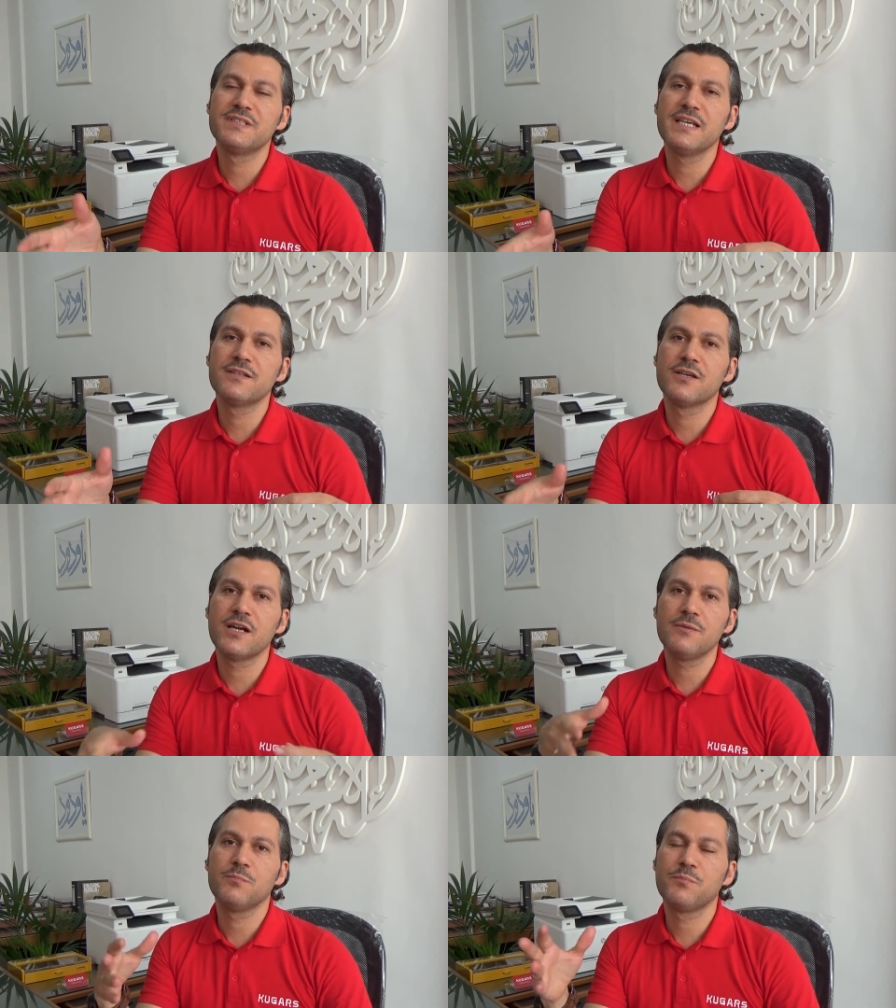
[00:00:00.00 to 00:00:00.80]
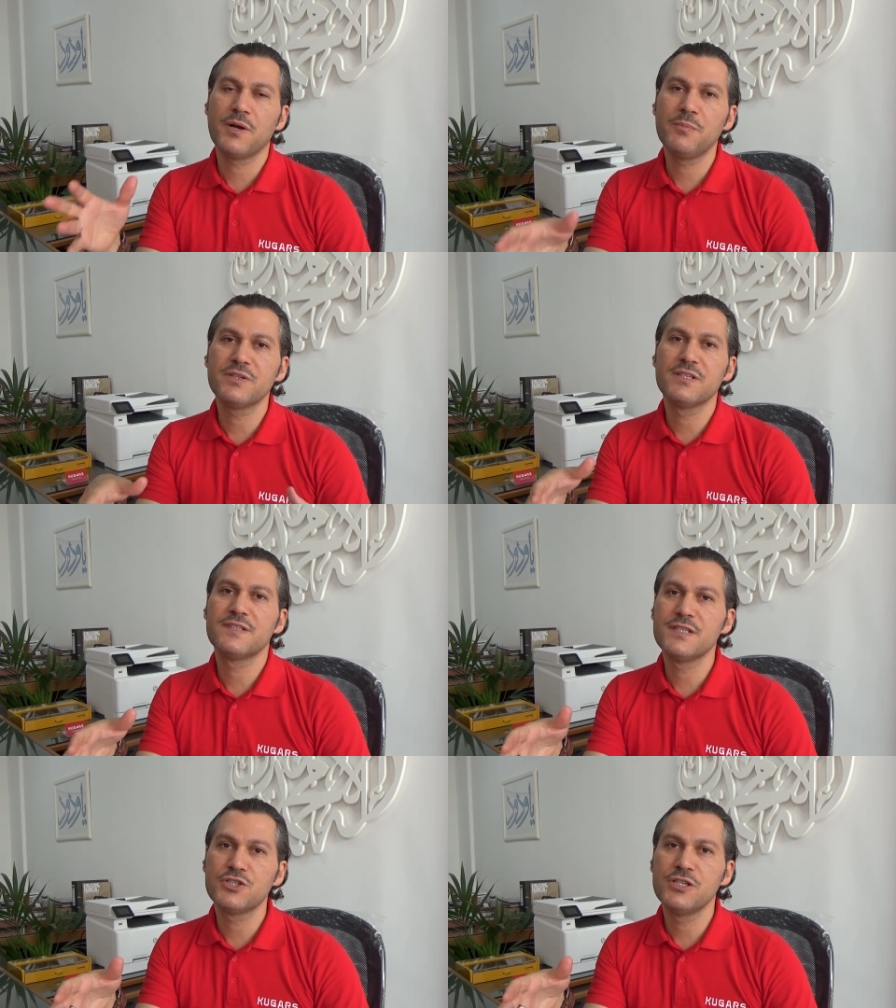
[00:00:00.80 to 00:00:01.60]
take the proper
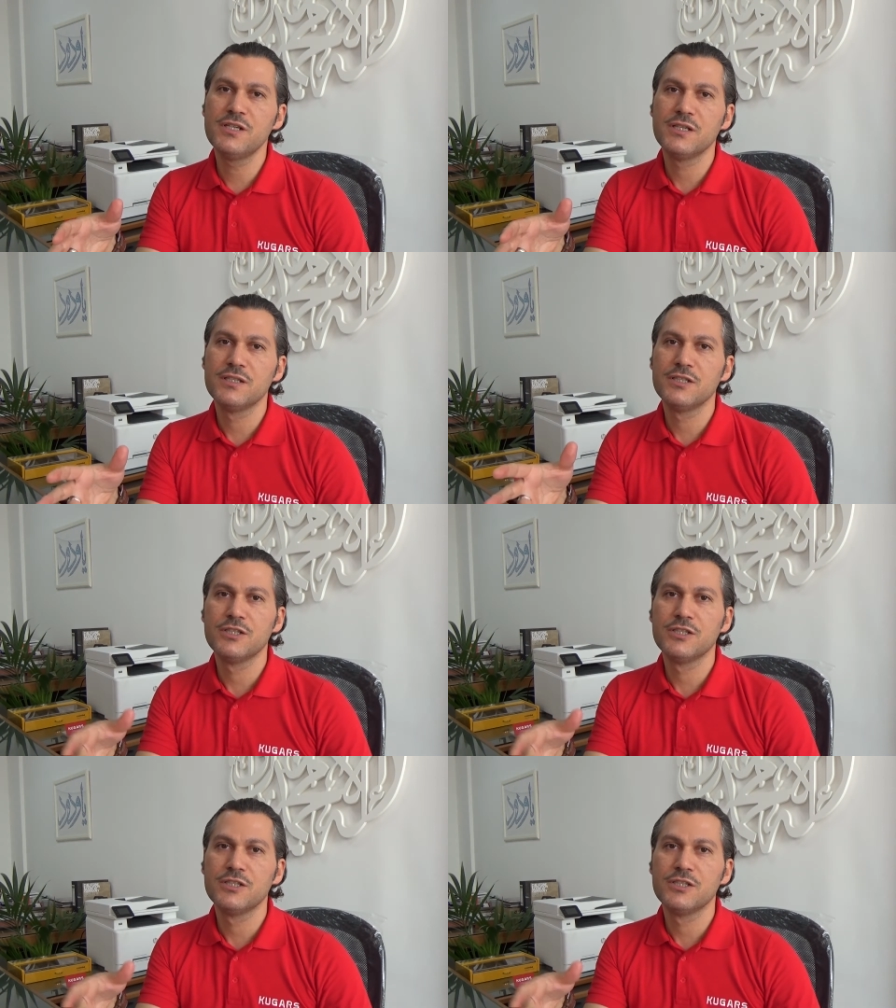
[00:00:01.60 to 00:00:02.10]
decision